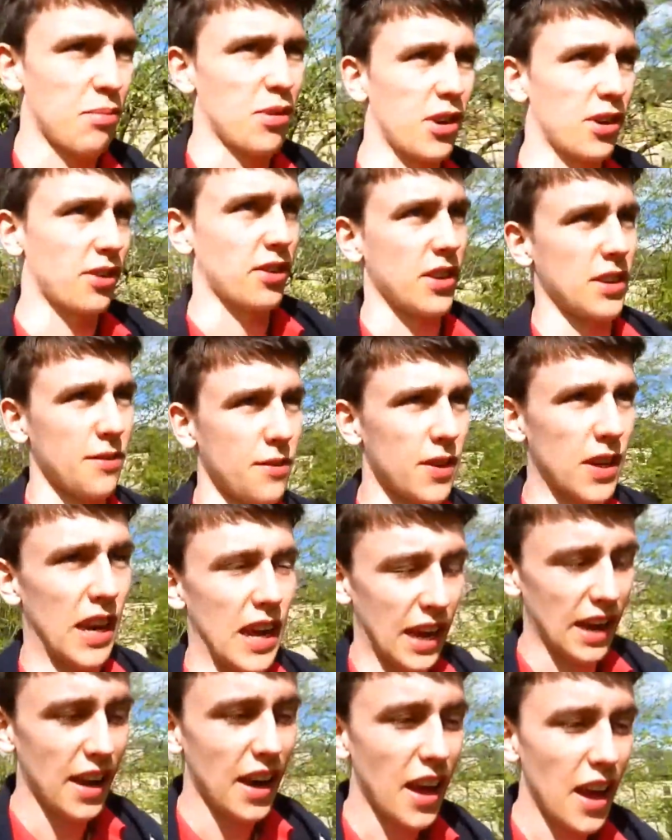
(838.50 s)
productive
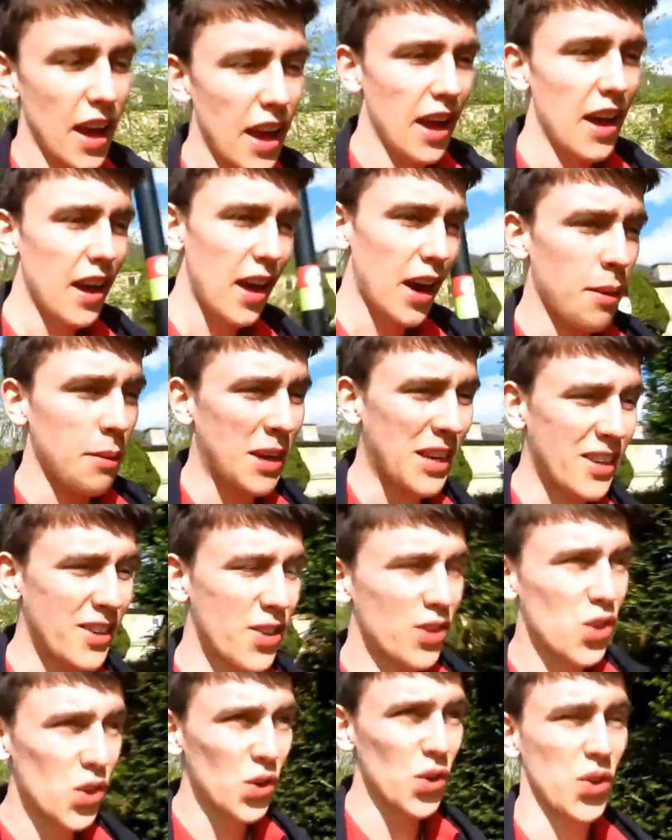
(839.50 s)
today and I'm
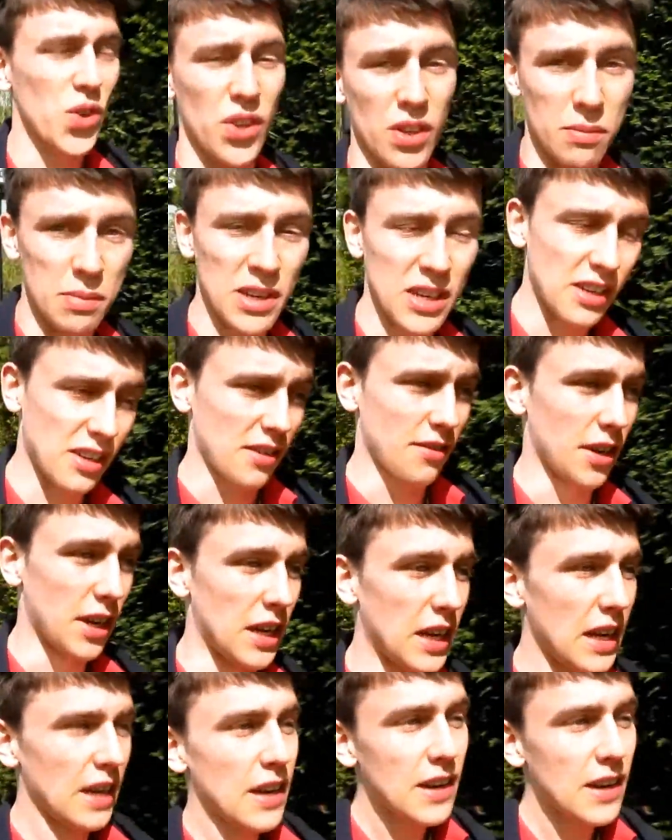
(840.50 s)
exhausted because of it.